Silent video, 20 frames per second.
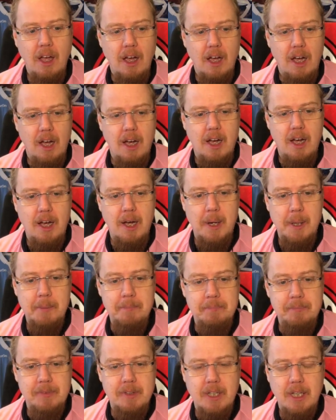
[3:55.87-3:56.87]

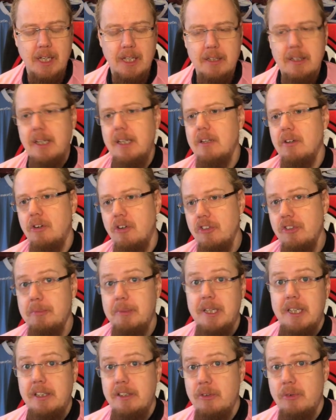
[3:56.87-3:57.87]
um, and then also
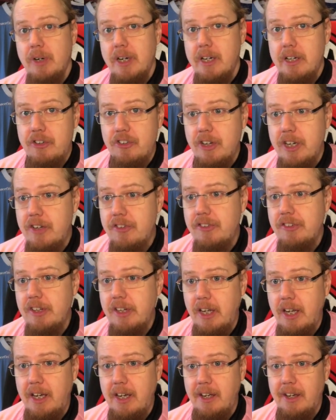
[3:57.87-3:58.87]
making the right changes.
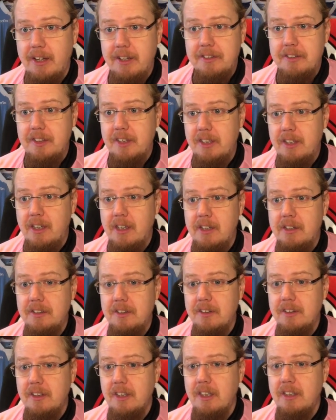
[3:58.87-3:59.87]
And
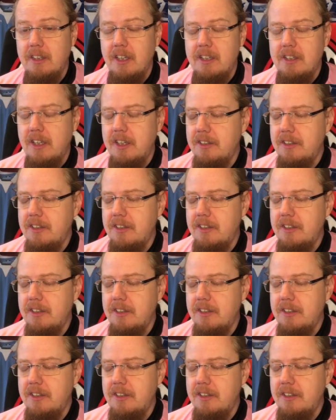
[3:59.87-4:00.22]
in, in, in